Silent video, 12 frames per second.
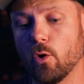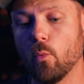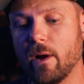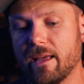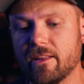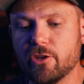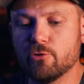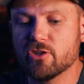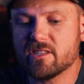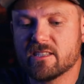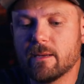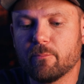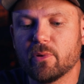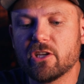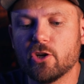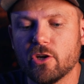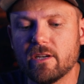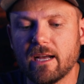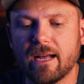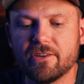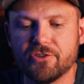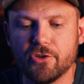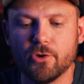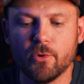way that you just simply could
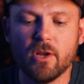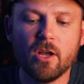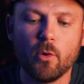not do